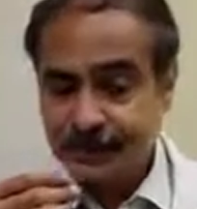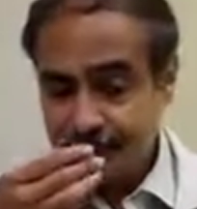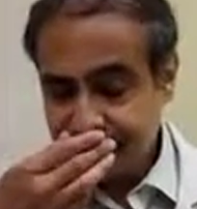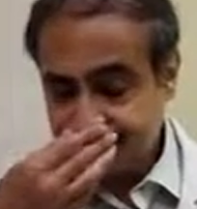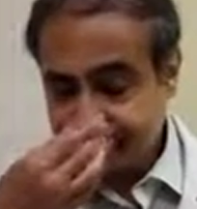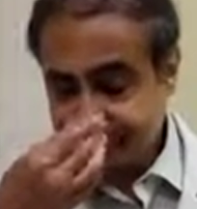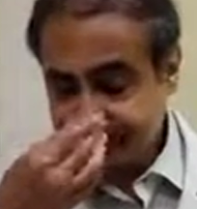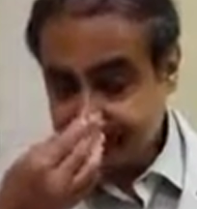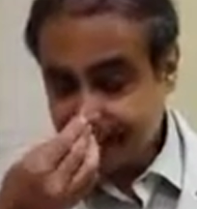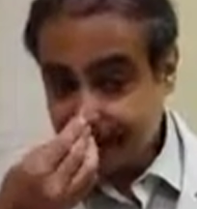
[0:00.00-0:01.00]
Now in
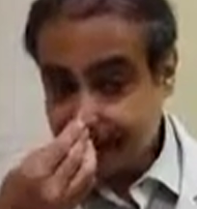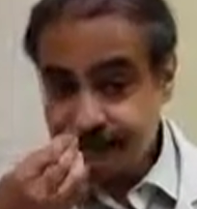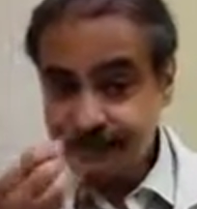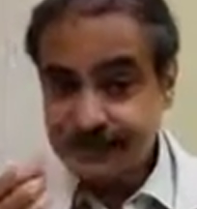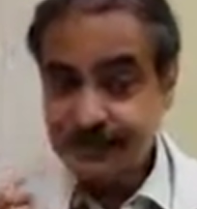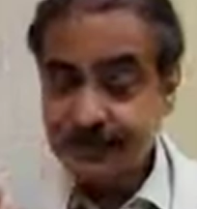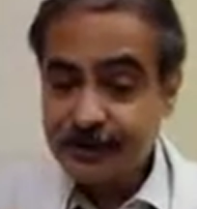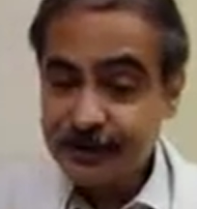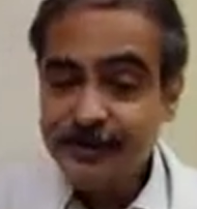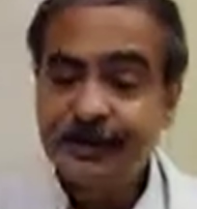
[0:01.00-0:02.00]
case of
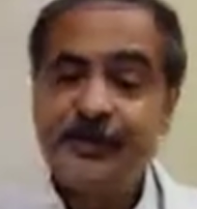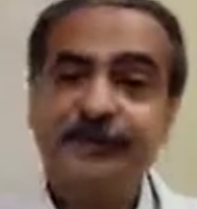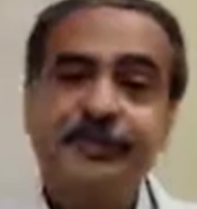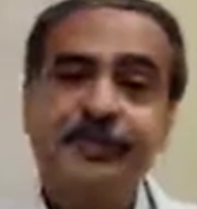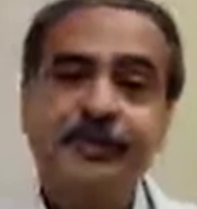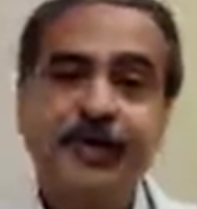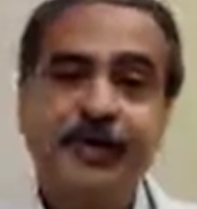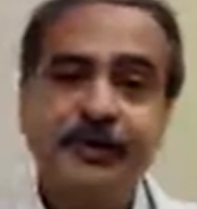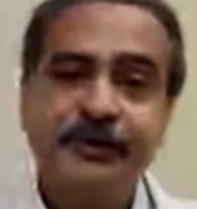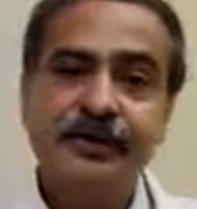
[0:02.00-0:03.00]
complete
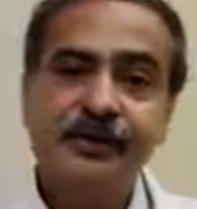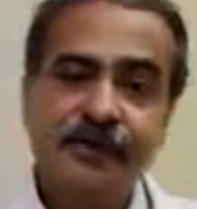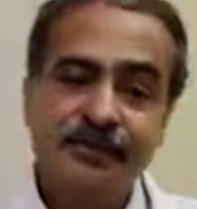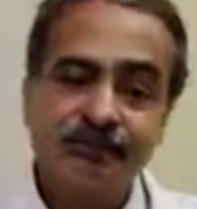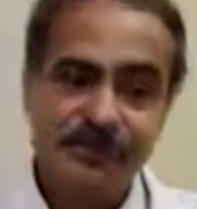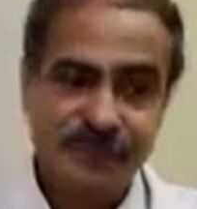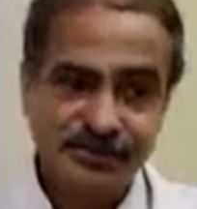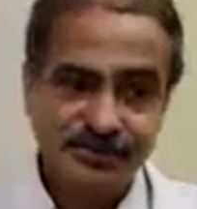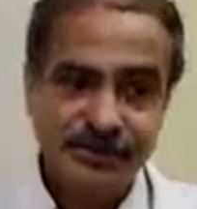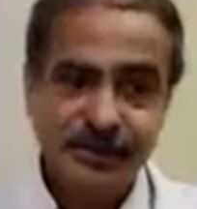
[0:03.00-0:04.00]
subtrigonal
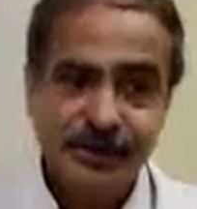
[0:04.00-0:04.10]
perforation,